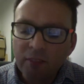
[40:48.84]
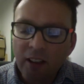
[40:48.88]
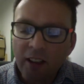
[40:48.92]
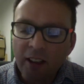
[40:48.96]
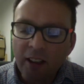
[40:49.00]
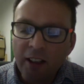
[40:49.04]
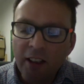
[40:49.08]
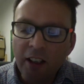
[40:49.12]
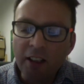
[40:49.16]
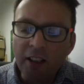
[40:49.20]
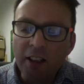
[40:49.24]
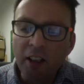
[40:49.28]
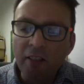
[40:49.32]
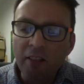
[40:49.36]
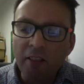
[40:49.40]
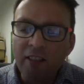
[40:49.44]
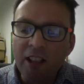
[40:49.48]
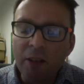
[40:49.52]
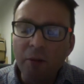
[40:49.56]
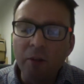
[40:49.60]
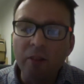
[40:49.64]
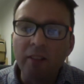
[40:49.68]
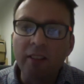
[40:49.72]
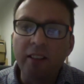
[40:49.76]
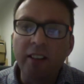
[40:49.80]
you know, you don't really
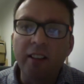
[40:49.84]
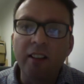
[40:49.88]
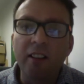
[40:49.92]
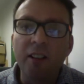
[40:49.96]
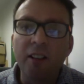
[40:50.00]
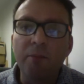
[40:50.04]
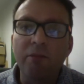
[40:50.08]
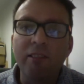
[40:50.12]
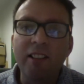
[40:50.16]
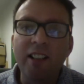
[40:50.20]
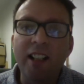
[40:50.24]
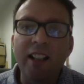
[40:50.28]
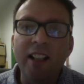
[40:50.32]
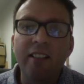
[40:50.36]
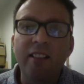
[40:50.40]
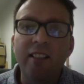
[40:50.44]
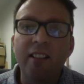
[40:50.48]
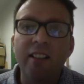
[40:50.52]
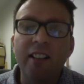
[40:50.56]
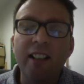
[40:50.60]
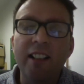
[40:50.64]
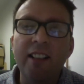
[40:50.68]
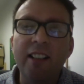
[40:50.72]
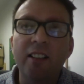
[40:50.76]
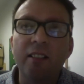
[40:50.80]
want to kind of present a
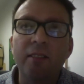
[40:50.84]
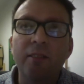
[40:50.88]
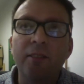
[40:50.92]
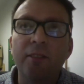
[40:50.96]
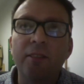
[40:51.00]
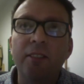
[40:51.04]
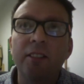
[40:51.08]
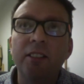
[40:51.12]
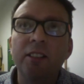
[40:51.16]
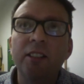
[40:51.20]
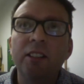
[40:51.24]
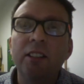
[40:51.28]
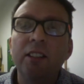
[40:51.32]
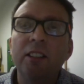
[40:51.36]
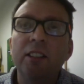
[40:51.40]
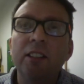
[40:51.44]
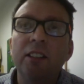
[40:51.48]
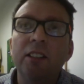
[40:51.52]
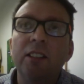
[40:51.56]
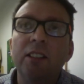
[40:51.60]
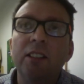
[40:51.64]
list of. No, no,